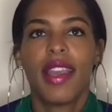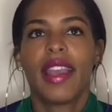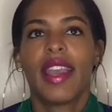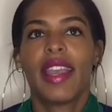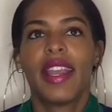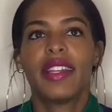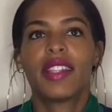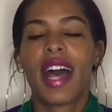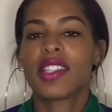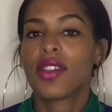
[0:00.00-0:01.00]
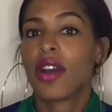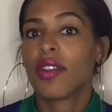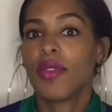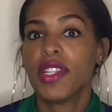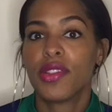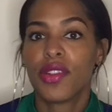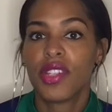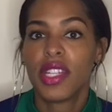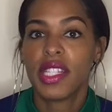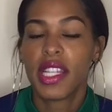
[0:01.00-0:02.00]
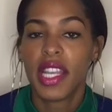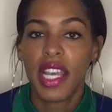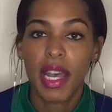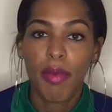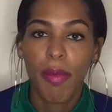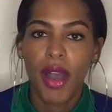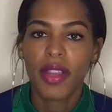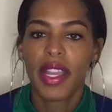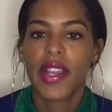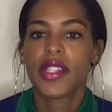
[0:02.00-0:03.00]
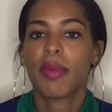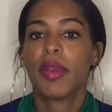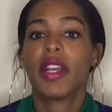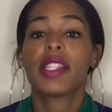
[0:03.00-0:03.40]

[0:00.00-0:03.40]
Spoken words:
And I started researching into him about cancer because